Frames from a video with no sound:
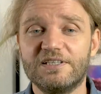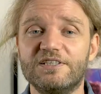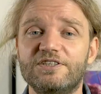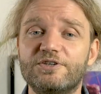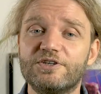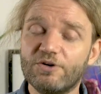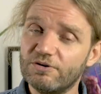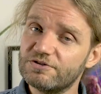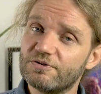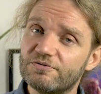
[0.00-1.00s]
You can
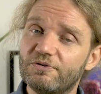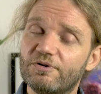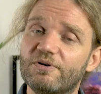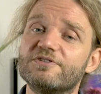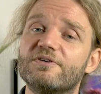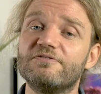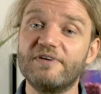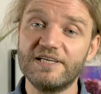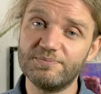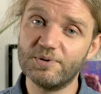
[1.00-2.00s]
also follow us on
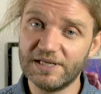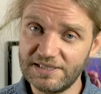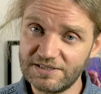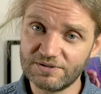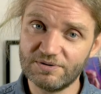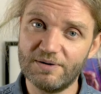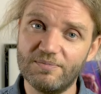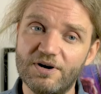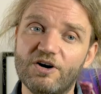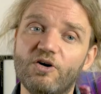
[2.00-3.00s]
Facebook and Instagram.
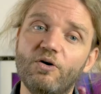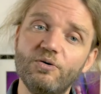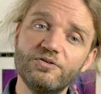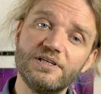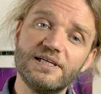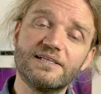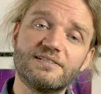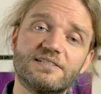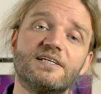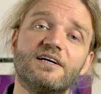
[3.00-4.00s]
All the
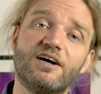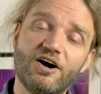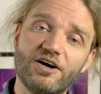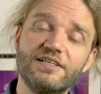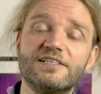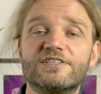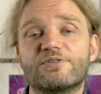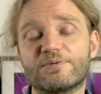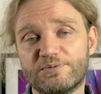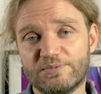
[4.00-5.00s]
links are in the
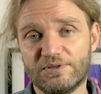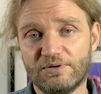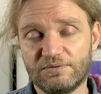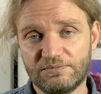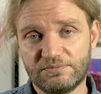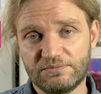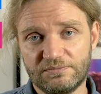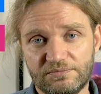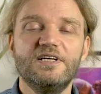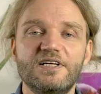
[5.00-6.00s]
description below.
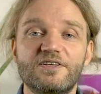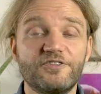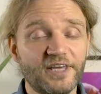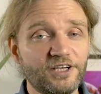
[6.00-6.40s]
Thank